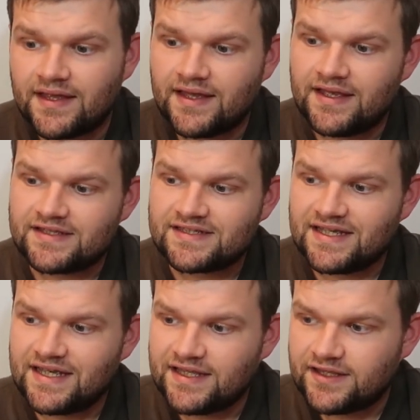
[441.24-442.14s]
It's
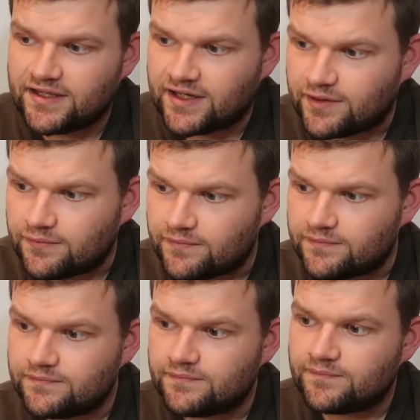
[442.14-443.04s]
seen
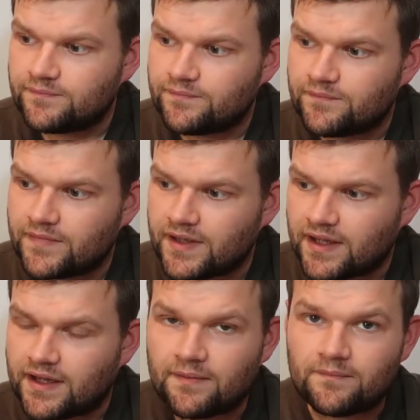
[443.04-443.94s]

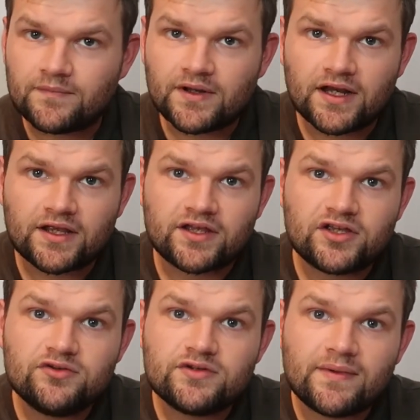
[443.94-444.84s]
a
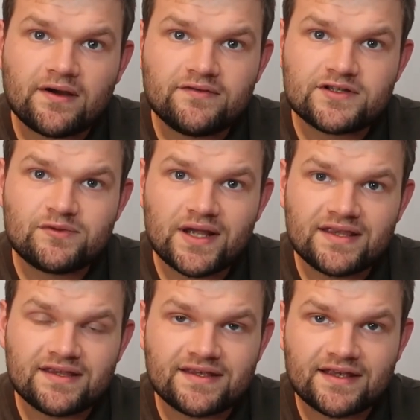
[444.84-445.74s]
huge amount of its
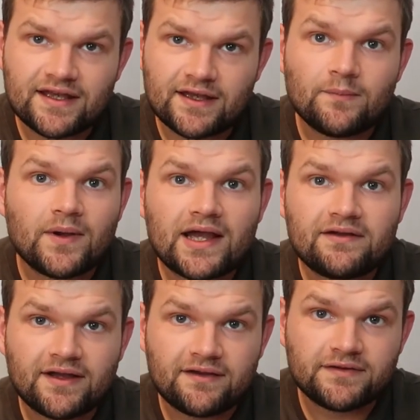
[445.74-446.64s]
rents
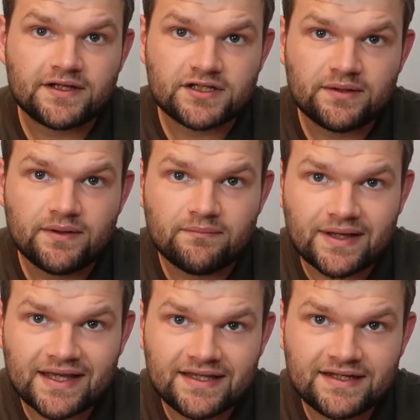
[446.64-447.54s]
have actually been
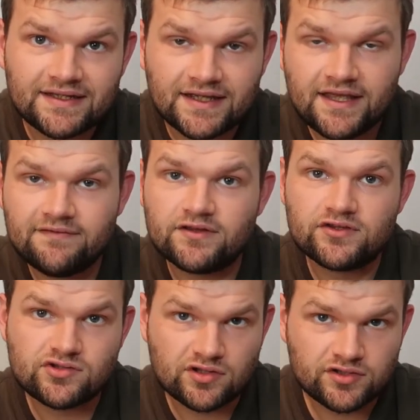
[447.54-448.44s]
paid,
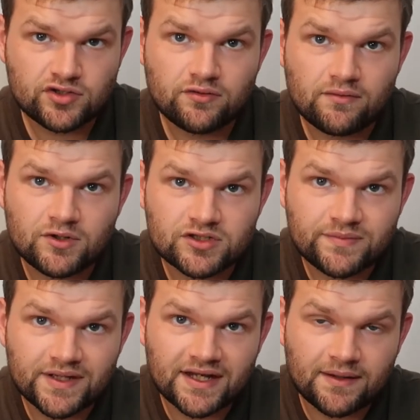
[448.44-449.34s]
even during what's
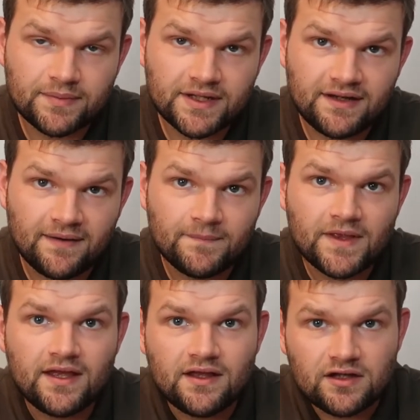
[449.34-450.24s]
been happening.
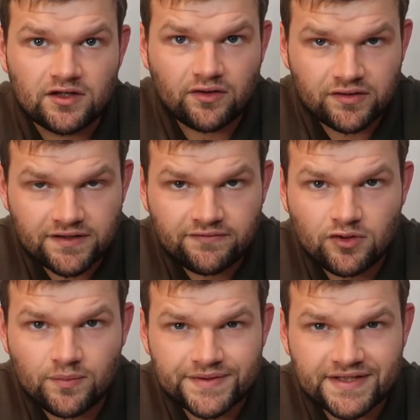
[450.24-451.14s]

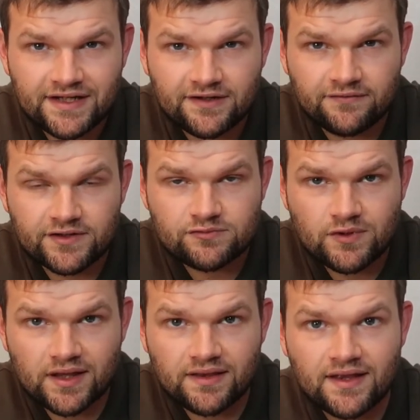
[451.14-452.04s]
94% of its
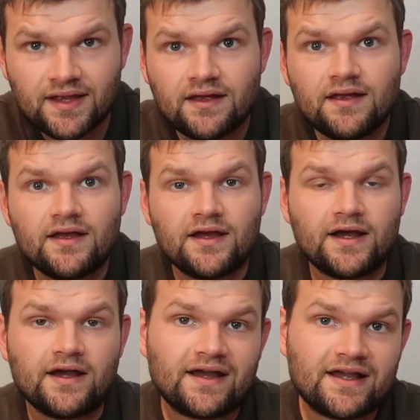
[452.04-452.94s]
rent
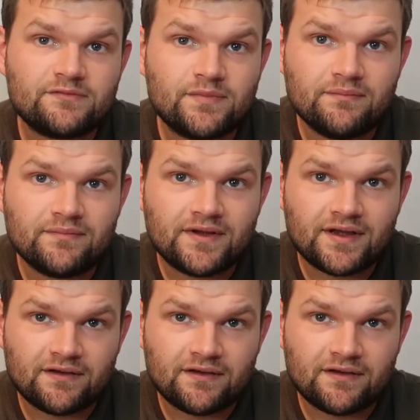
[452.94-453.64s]
has been